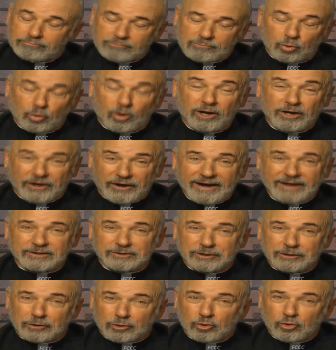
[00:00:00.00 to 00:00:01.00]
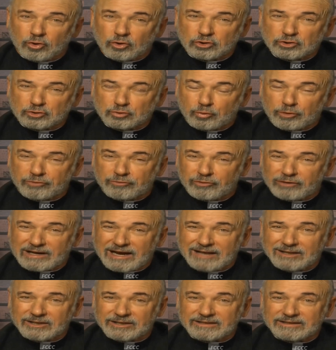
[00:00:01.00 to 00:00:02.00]
You want to act in accordance with
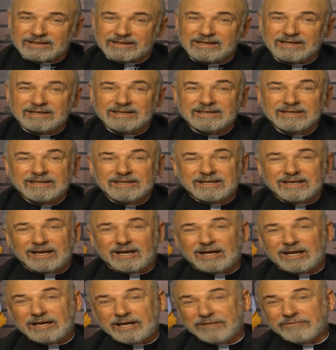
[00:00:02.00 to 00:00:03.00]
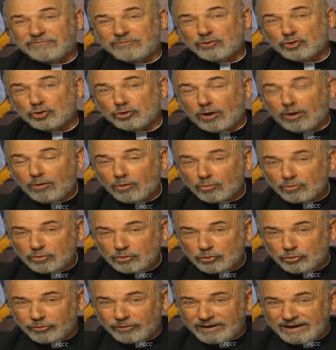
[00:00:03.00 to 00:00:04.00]
reality. If you
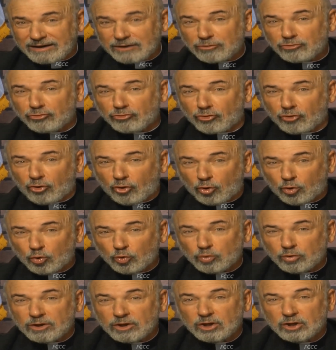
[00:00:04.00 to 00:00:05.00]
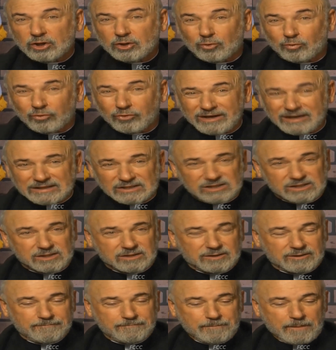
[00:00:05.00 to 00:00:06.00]
don't, you're at your own risk.